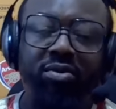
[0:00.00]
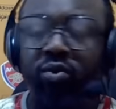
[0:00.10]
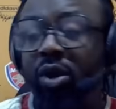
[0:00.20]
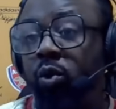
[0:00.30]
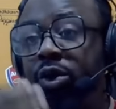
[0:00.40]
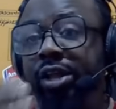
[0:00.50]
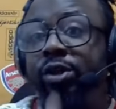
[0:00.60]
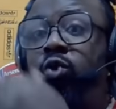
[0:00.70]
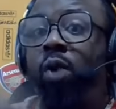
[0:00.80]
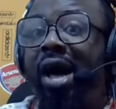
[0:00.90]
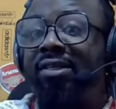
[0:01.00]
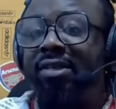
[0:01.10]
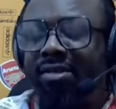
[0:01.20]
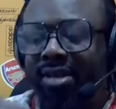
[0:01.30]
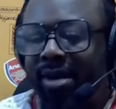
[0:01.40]
So they go really need to
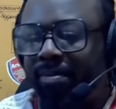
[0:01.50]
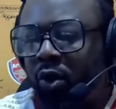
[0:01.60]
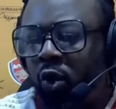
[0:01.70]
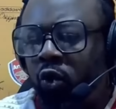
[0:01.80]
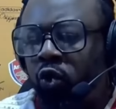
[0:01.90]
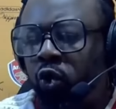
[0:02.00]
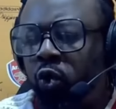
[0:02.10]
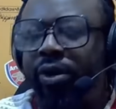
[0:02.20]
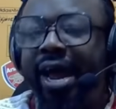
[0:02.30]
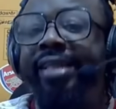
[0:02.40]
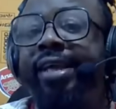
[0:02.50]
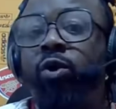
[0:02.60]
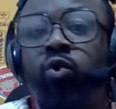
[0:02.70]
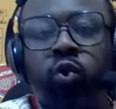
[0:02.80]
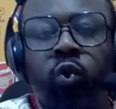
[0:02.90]
assess him. Don't know whether they're
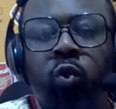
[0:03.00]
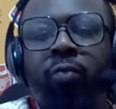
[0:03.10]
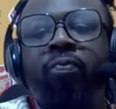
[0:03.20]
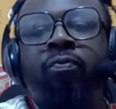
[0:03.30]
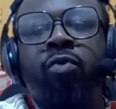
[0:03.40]
good to go.